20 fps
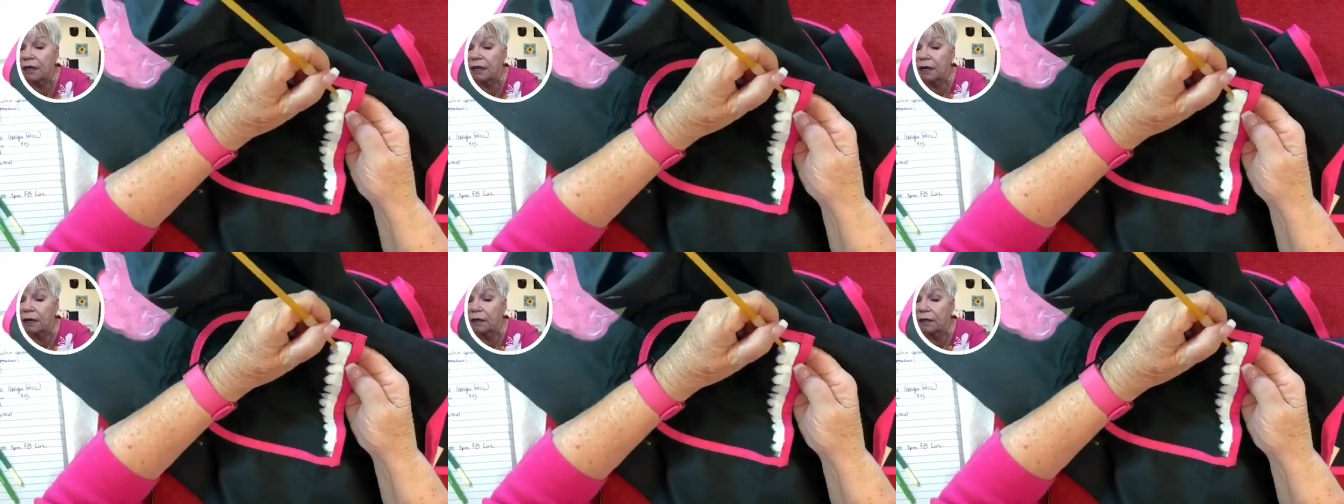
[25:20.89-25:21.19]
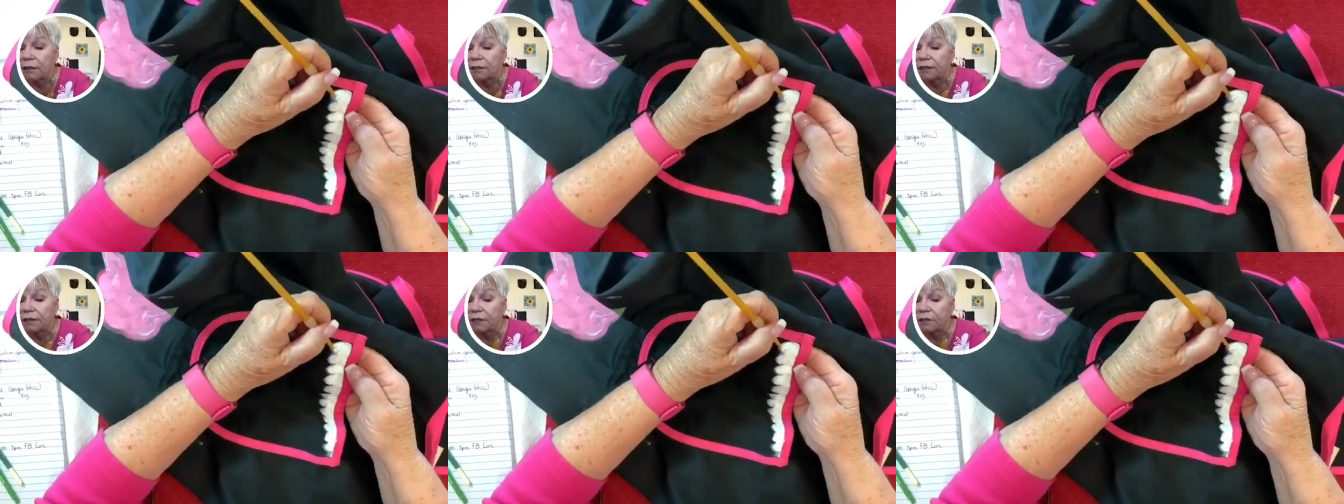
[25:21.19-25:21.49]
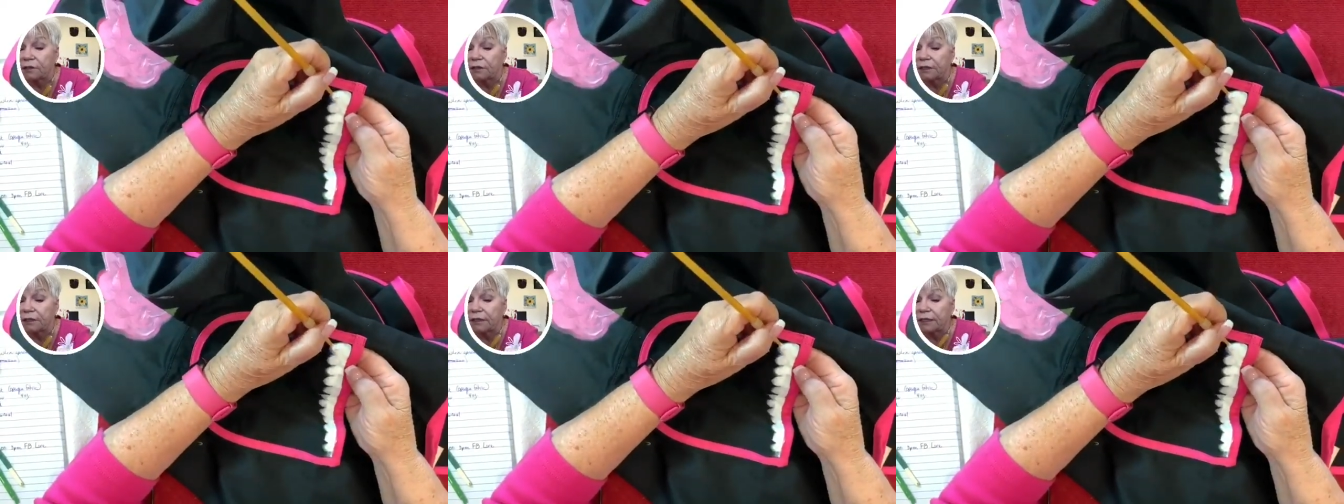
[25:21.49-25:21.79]
The
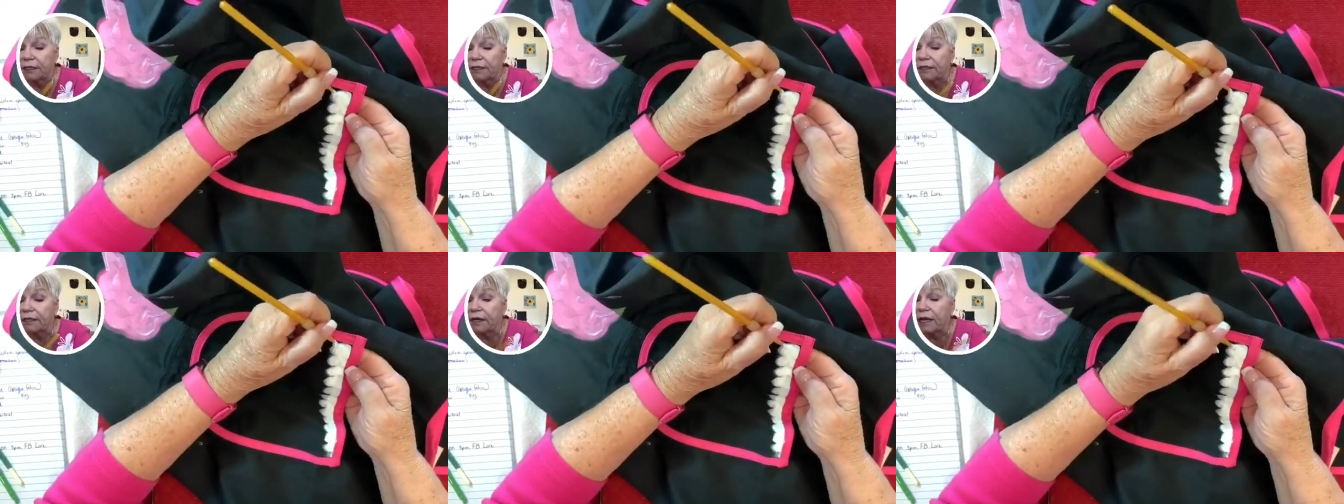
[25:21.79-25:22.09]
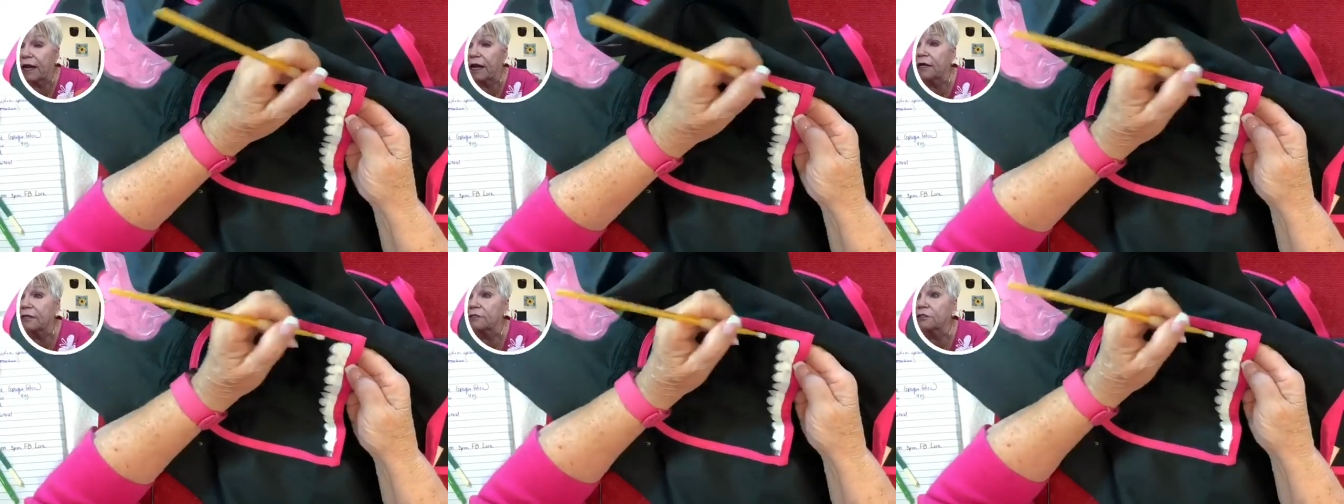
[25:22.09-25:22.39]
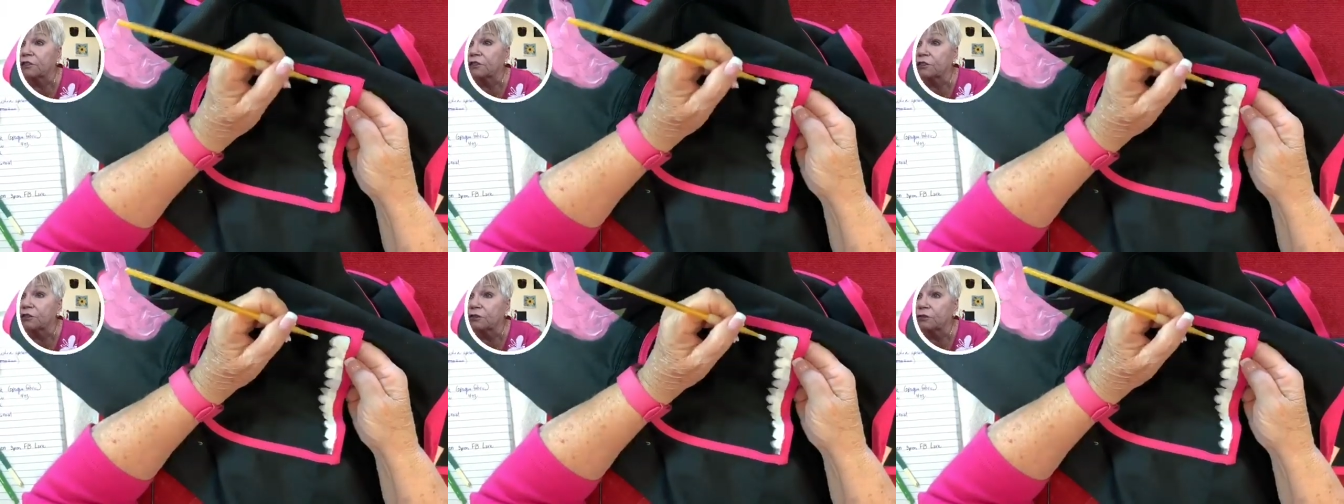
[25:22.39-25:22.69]
only thing that I'll
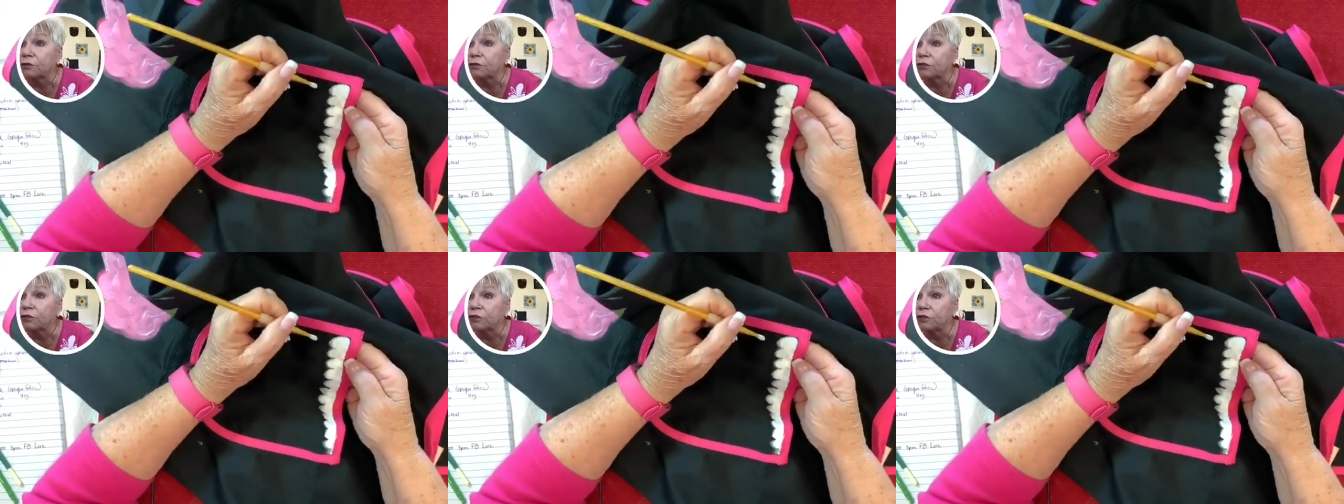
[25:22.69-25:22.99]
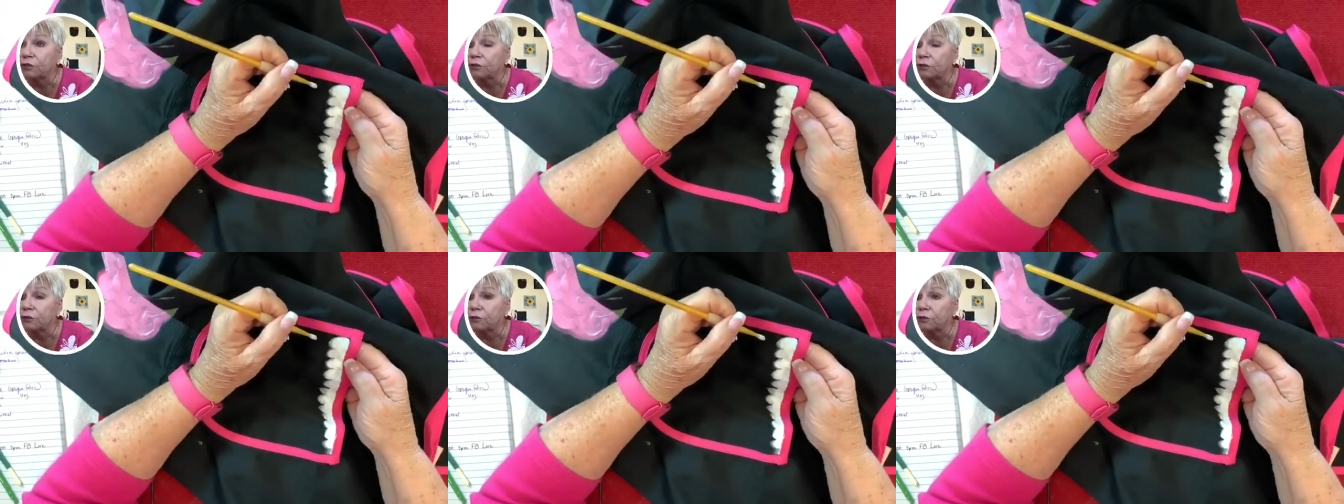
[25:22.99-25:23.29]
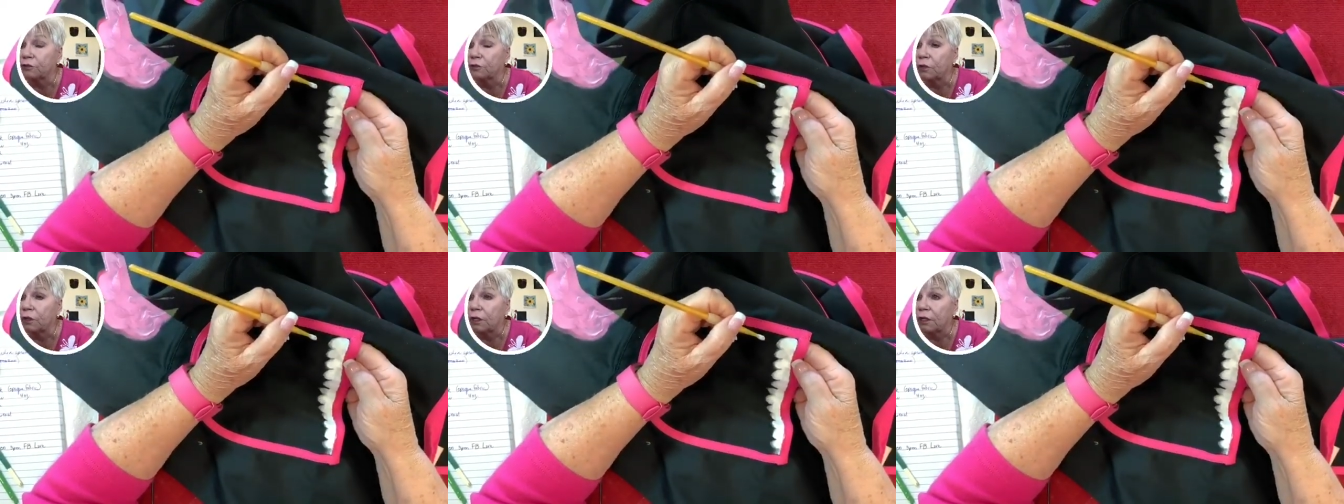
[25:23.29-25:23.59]
do
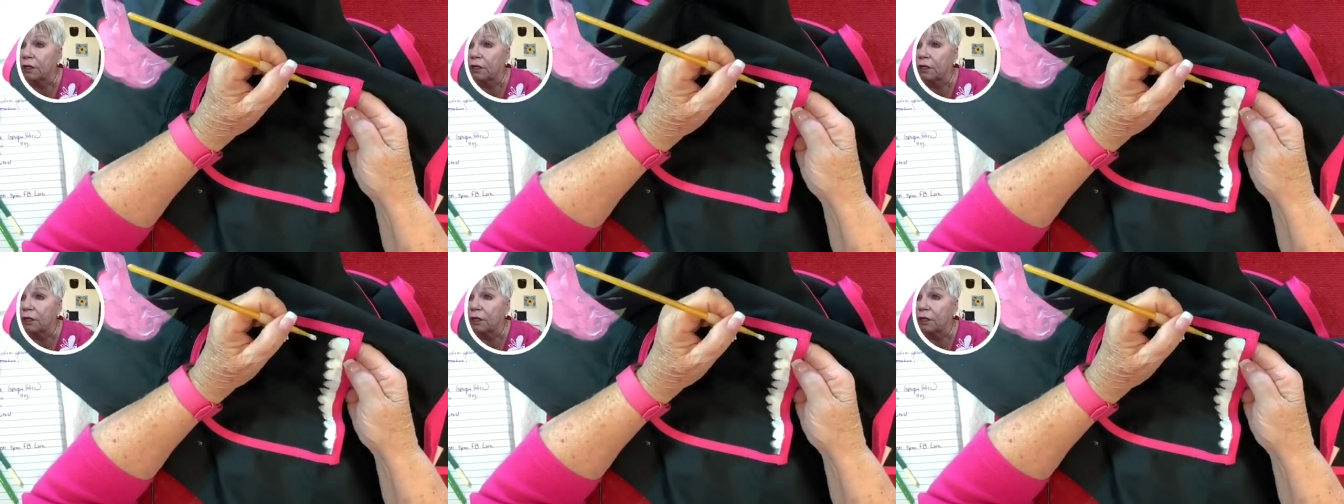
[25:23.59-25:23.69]
to